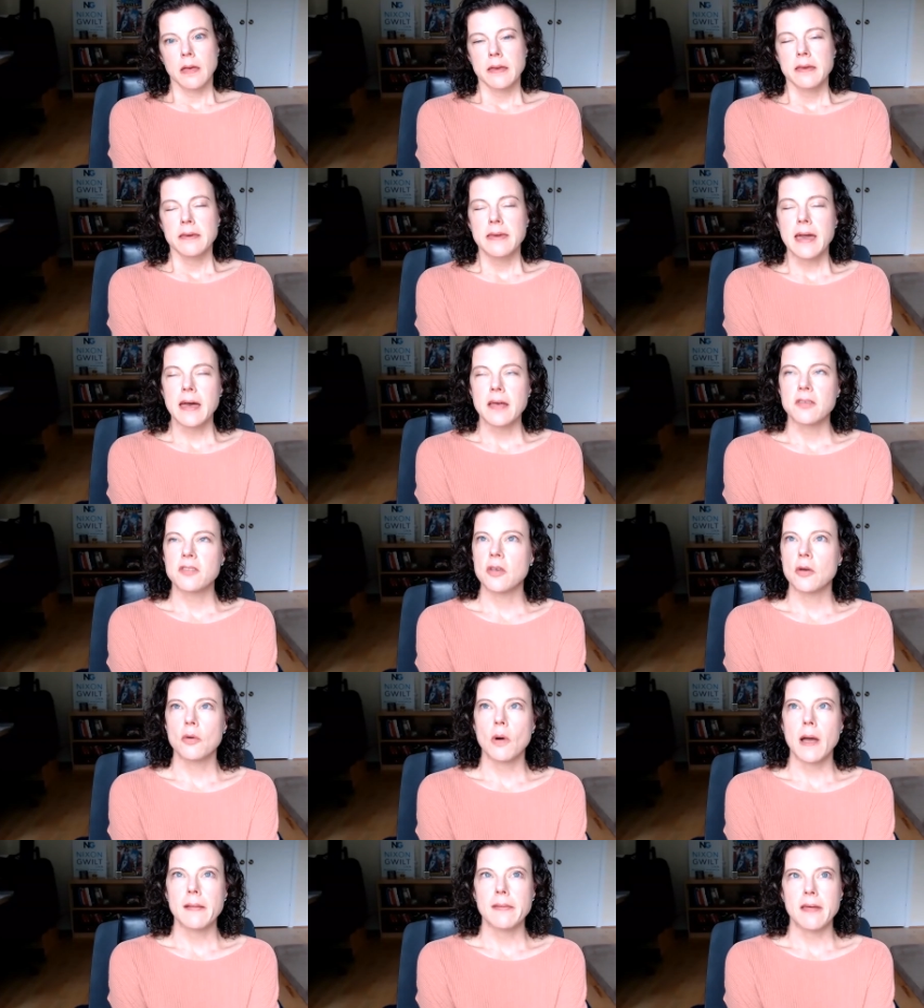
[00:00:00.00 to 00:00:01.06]
Yeah, so
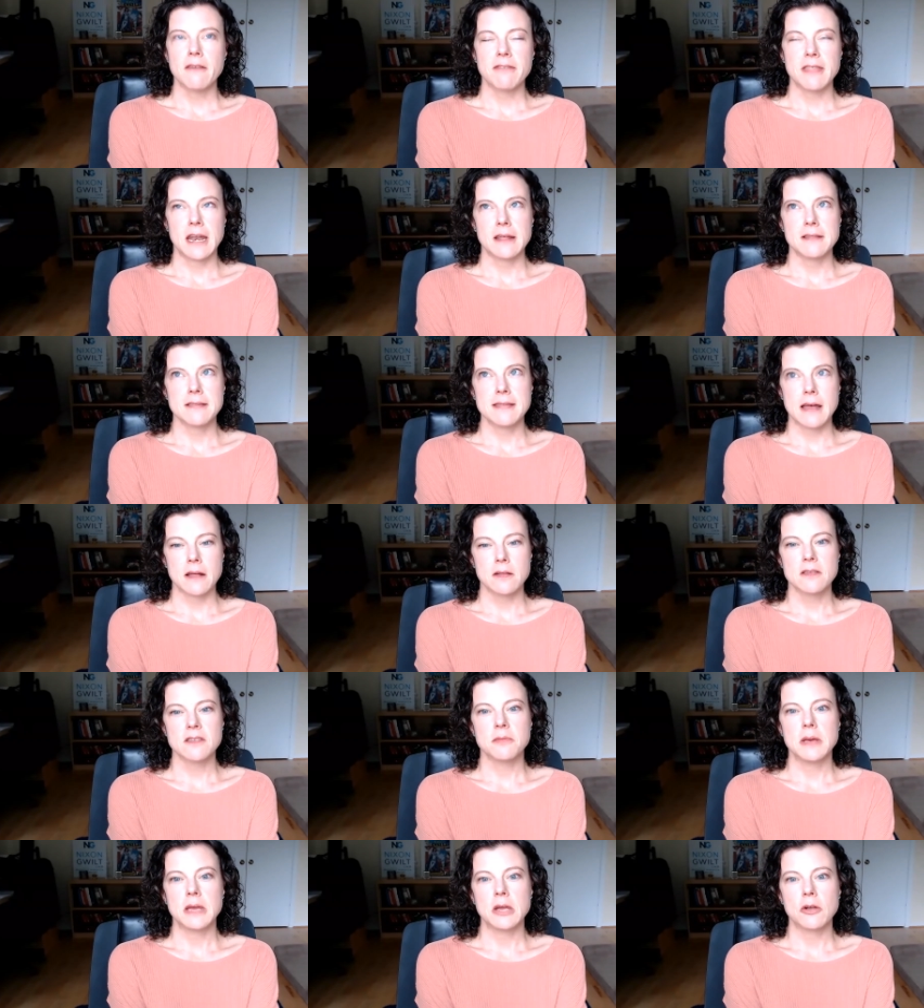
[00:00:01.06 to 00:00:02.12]
I love that. It sounds
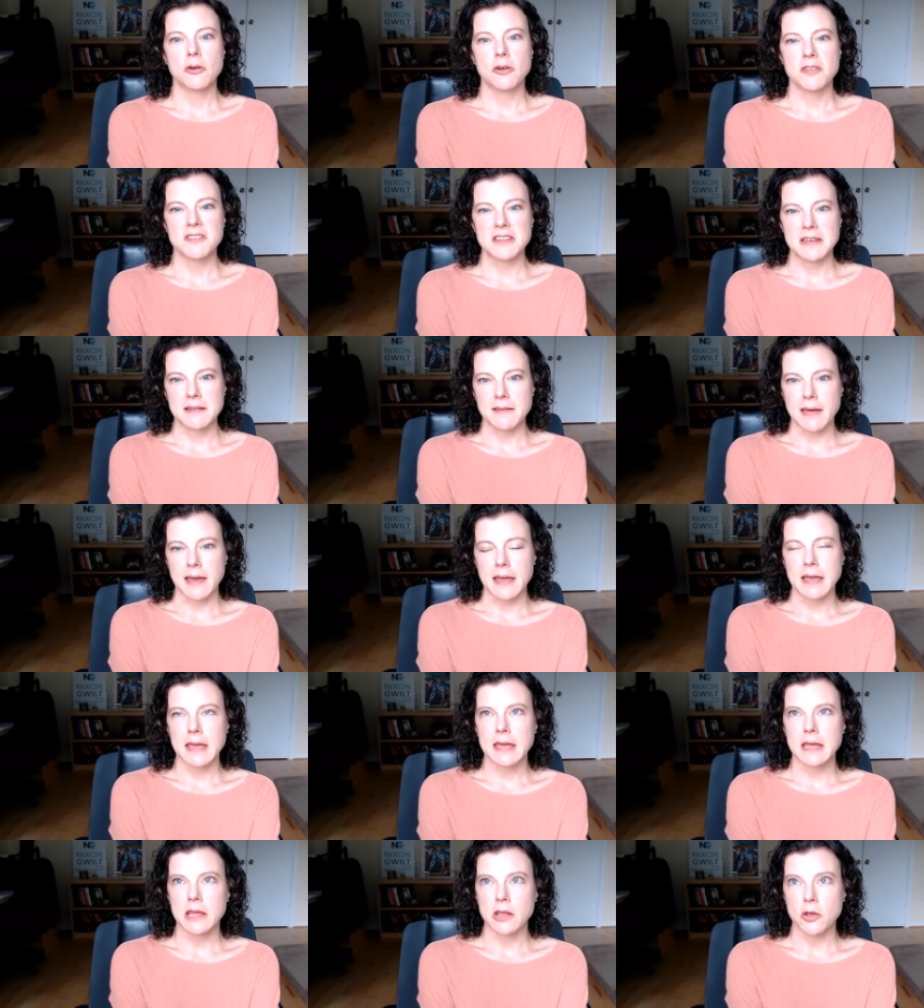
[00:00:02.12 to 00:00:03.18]
to me, Kristen, like
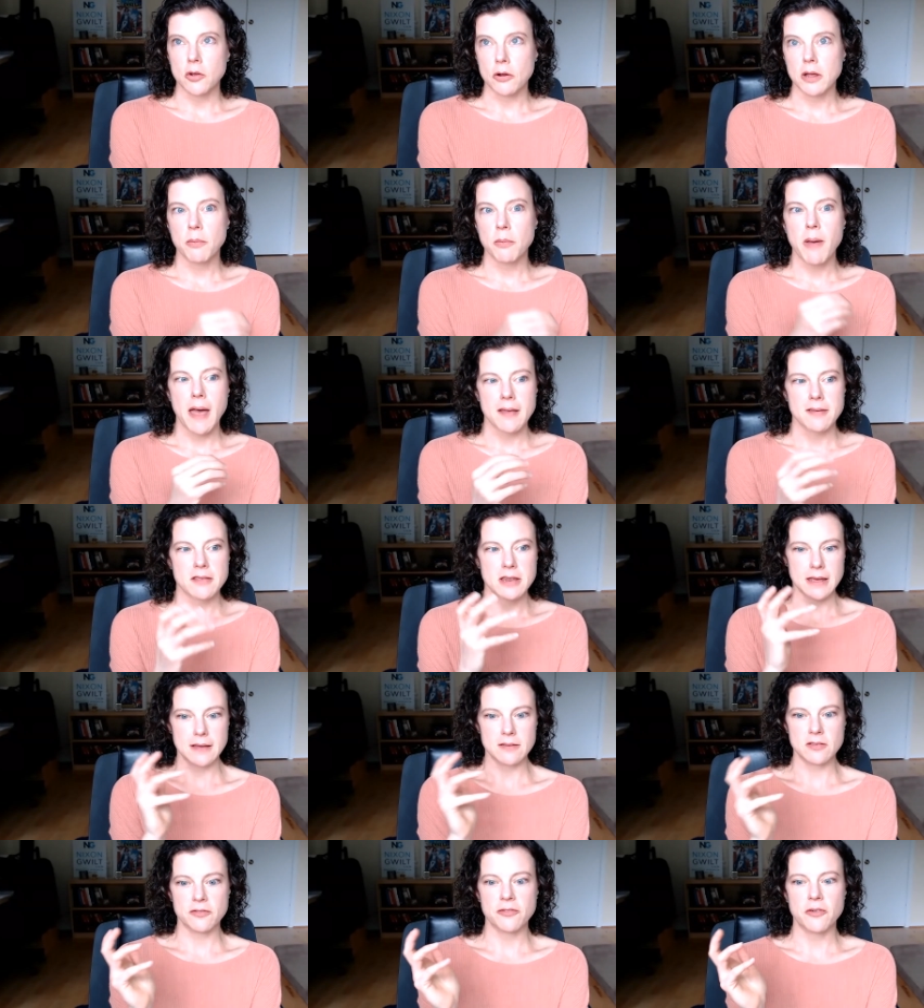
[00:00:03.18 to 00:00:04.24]
in your capacity
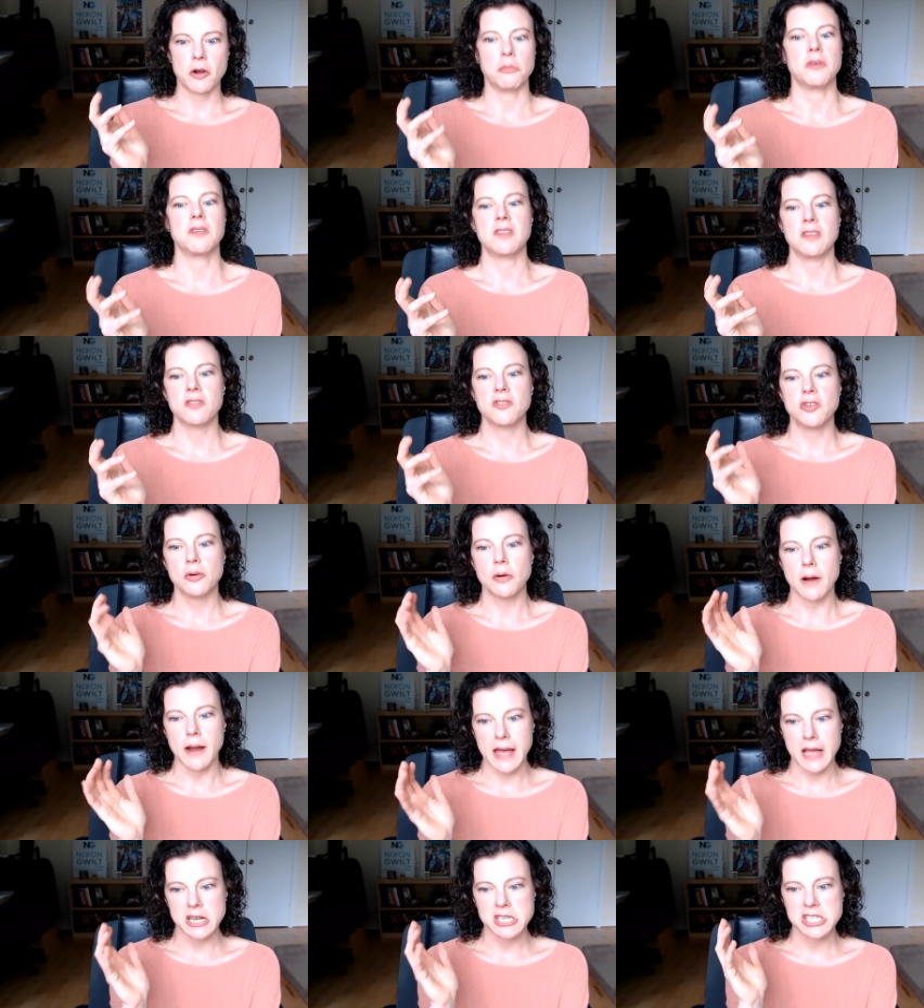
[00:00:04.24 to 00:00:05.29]
as a pharmacist, you are
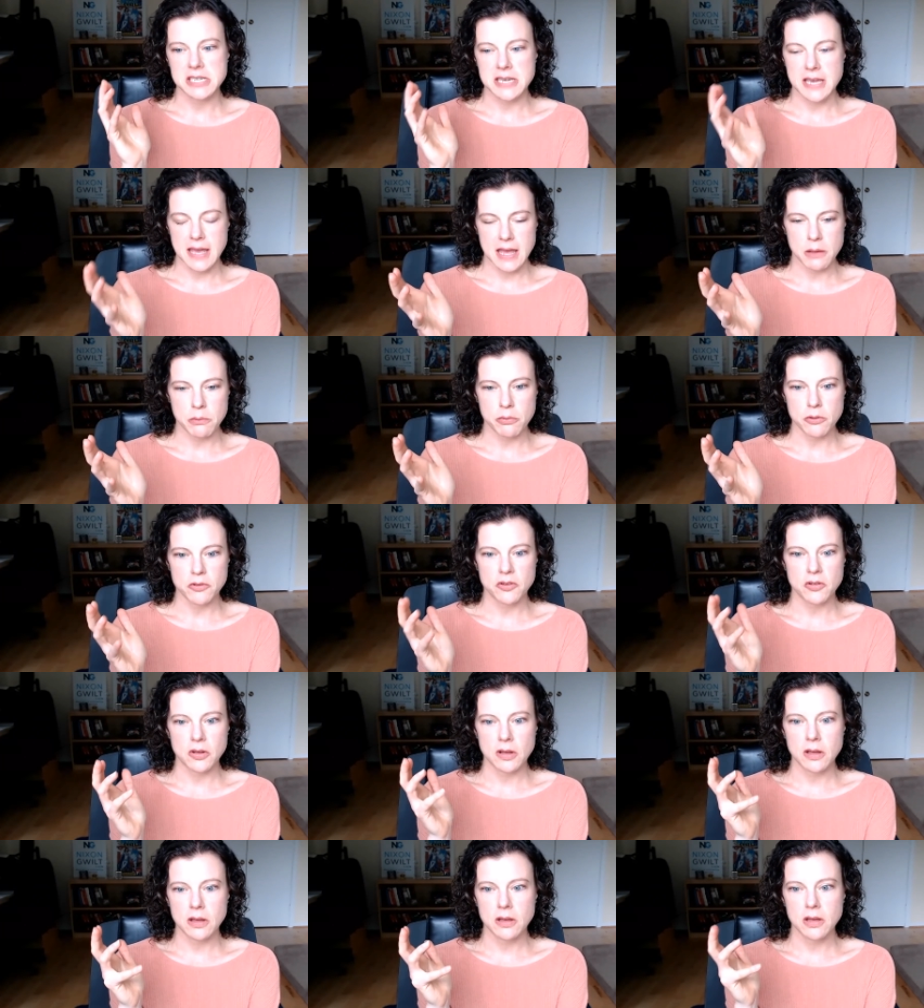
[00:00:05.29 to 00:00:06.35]
actually able to
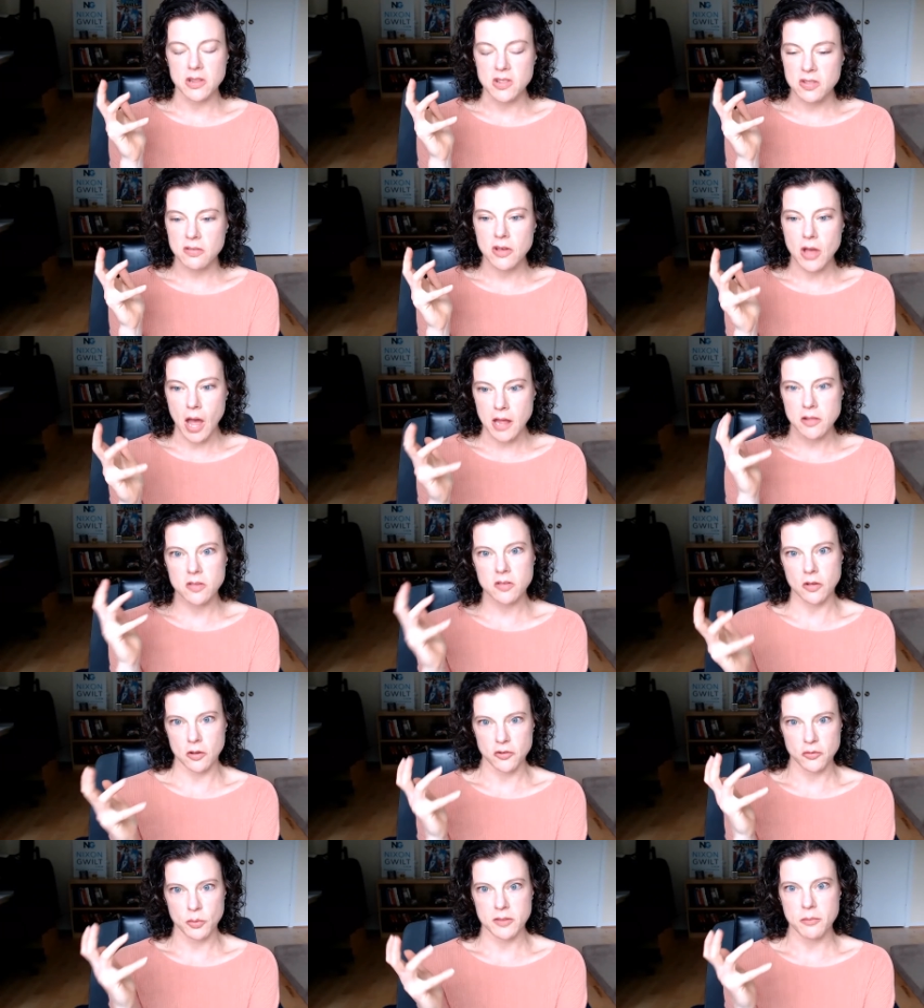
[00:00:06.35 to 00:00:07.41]
con
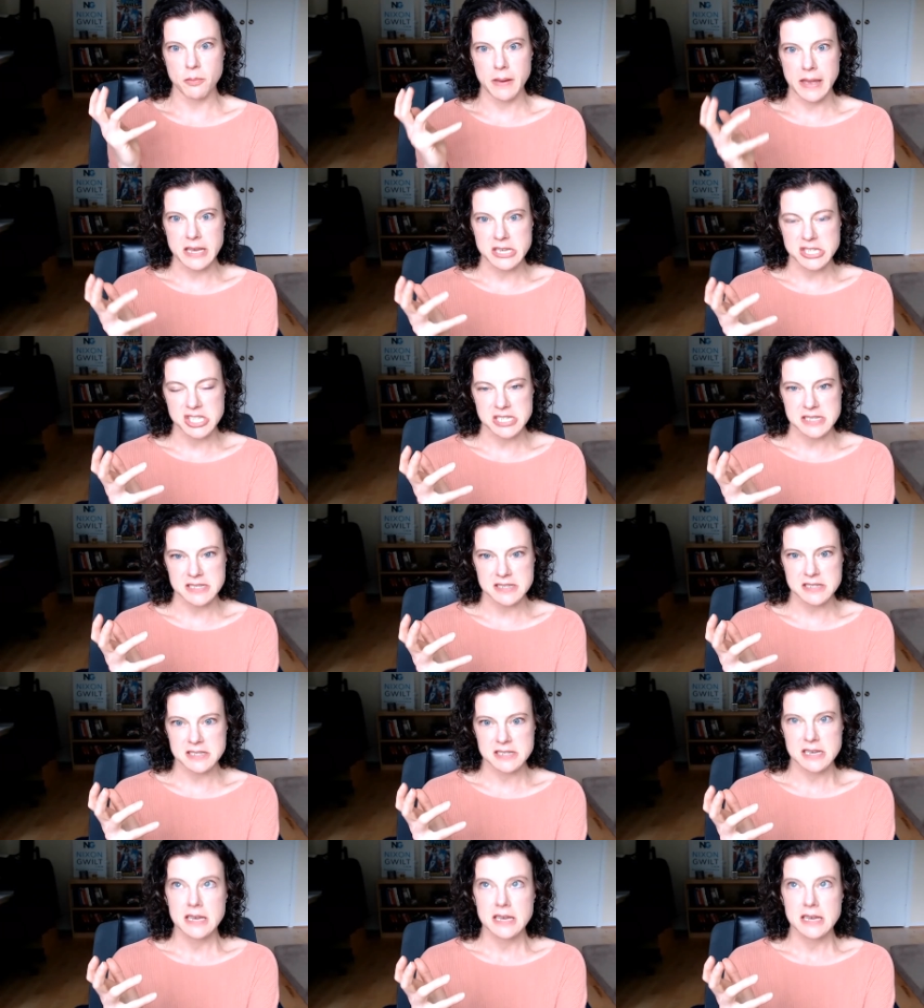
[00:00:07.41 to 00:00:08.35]
consult with a patient